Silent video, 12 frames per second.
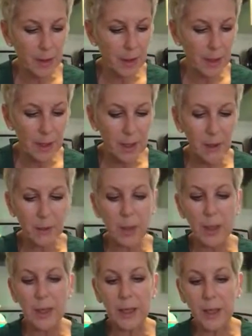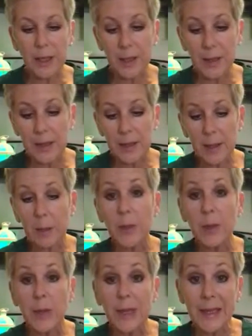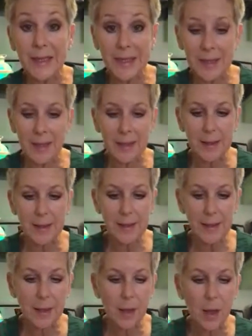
key ingredient in the temple incense.